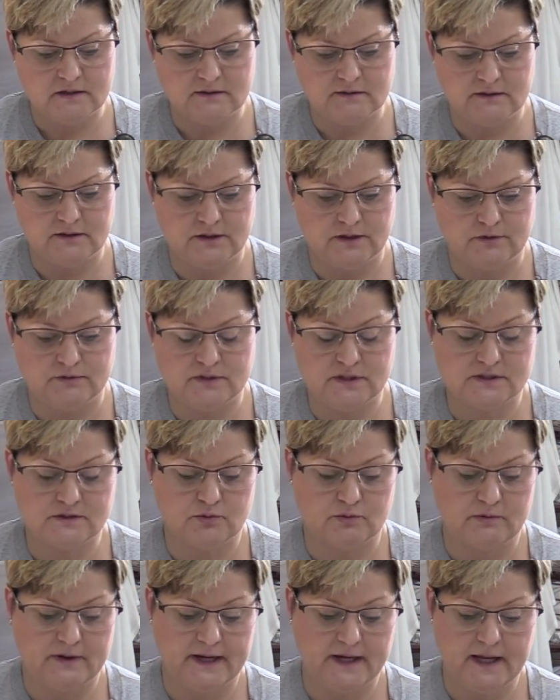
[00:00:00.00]
Does
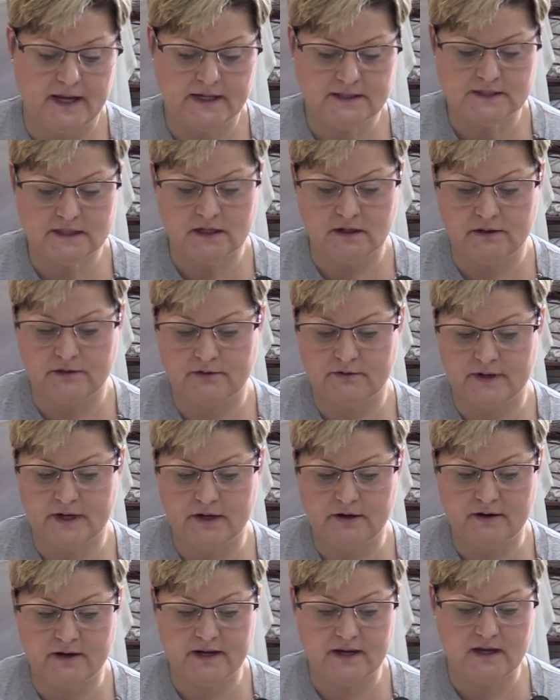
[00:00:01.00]
it radiate to other
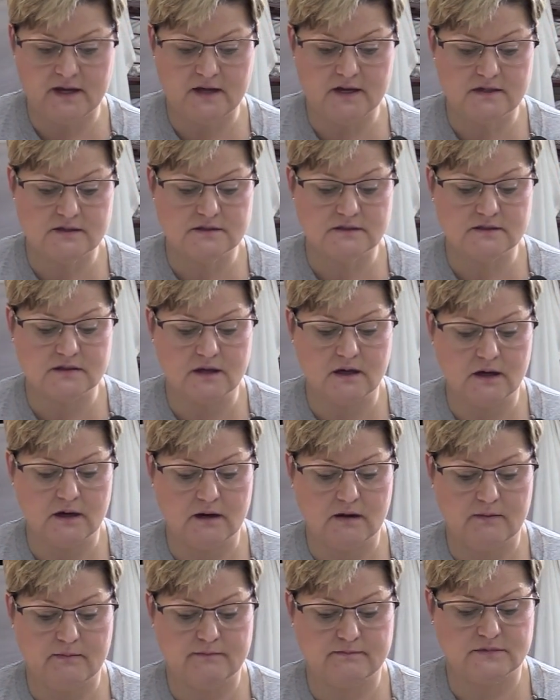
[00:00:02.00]
areas?
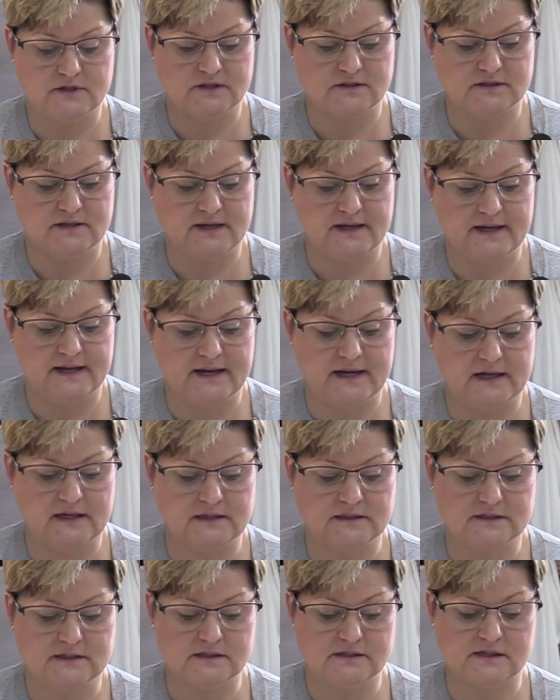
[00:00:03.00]
Does the headache
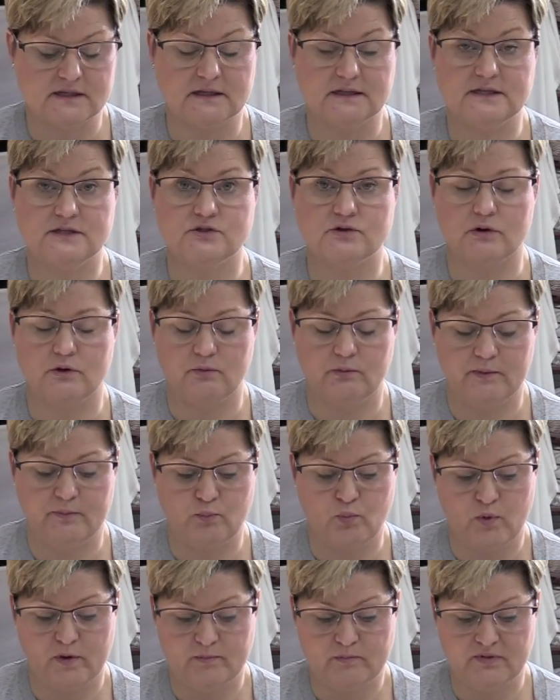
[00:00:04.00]
consistently start
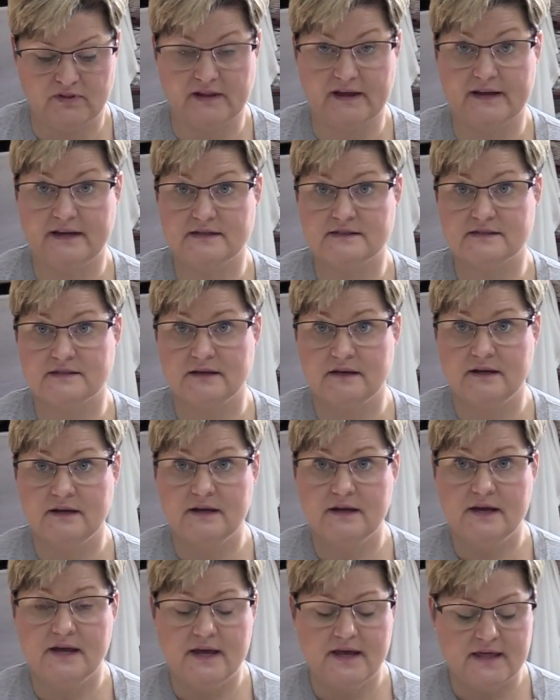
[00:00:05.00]
in one place?
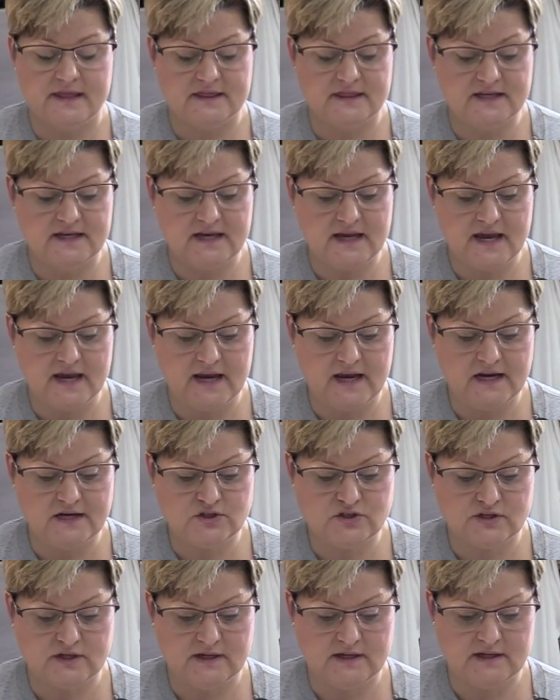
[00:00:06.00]
The
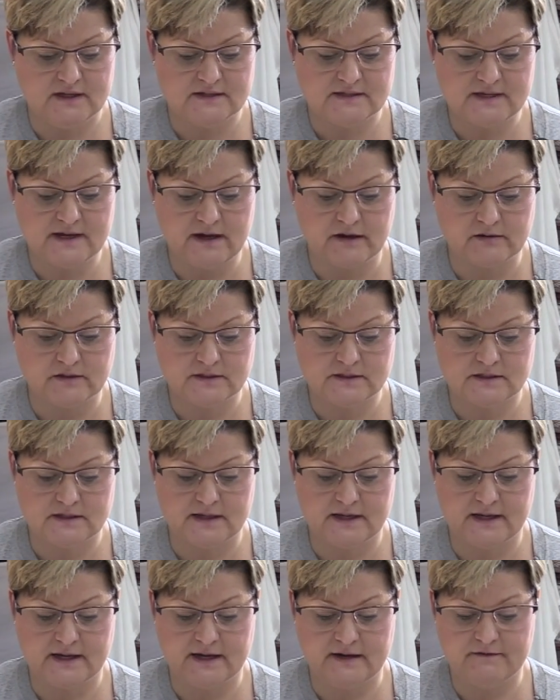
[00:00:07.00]
H is how does the
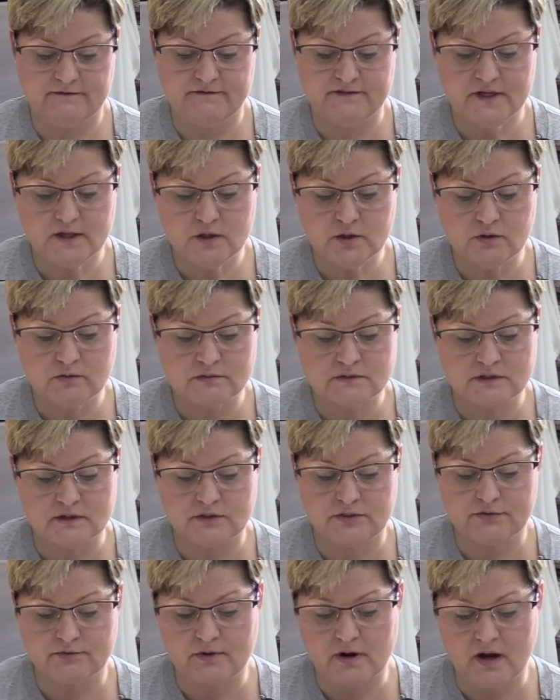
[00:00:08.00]
headache feel? Is
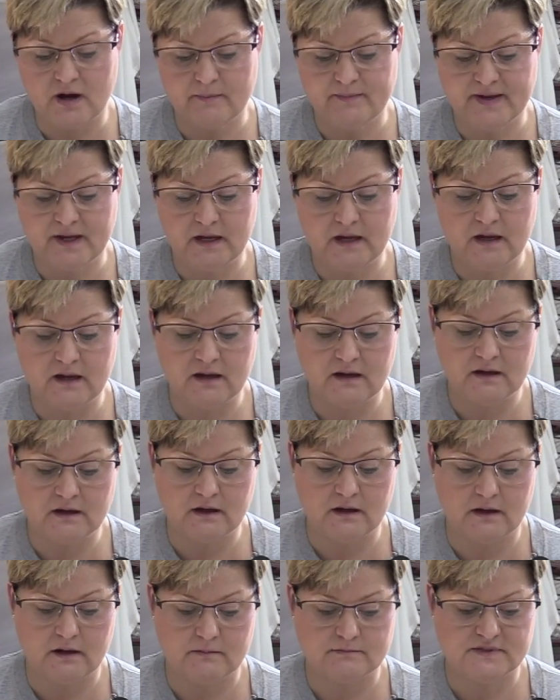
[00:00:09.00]
it throbbing,
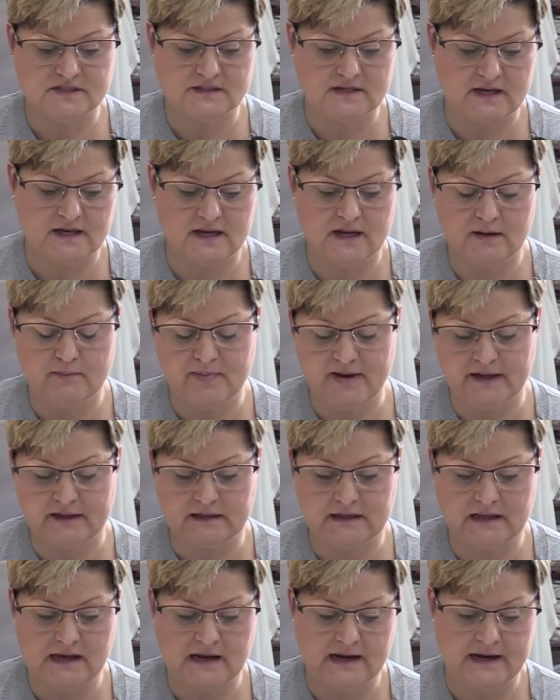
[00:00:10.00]
steady,
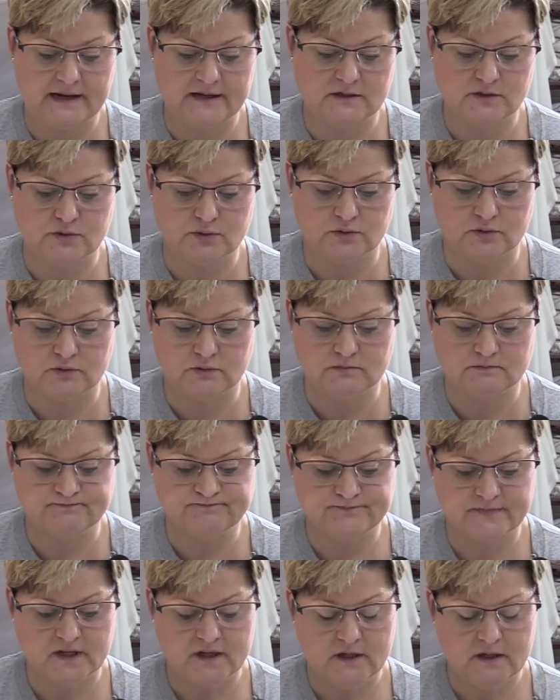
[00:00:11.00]
band-like, dull?
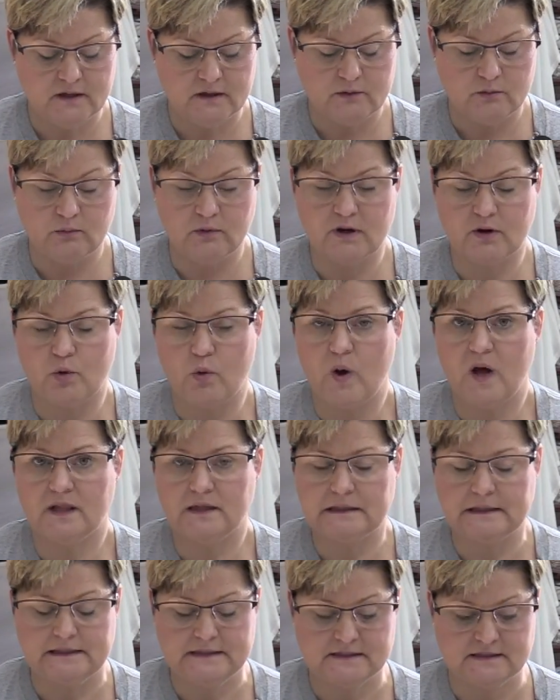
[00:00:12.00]
What
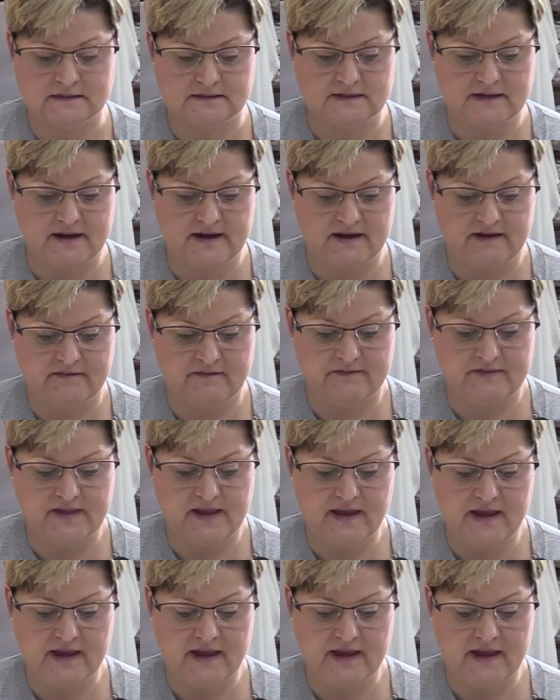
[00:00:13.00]
qualities does it have? The